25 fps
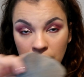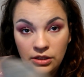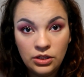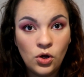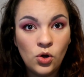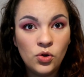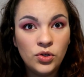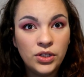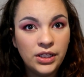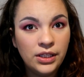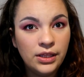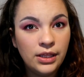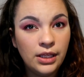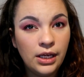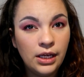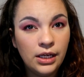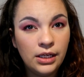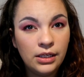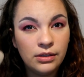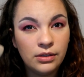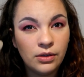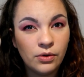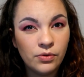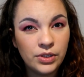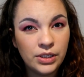The
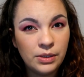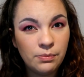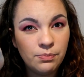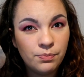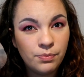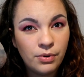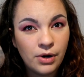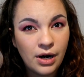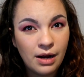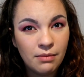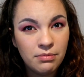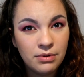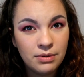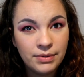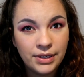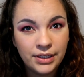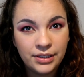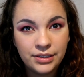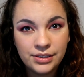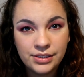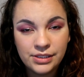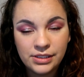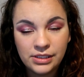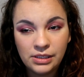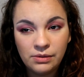only problem I
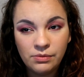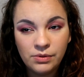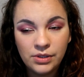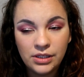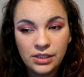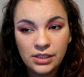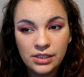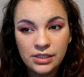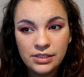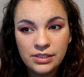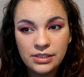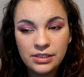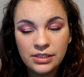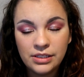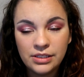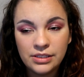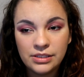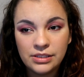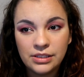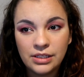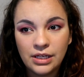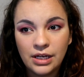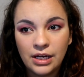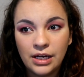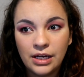could see with this
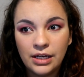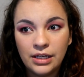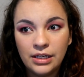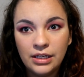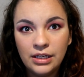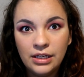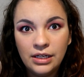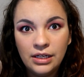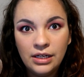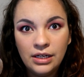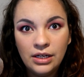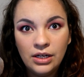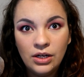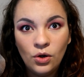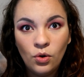is that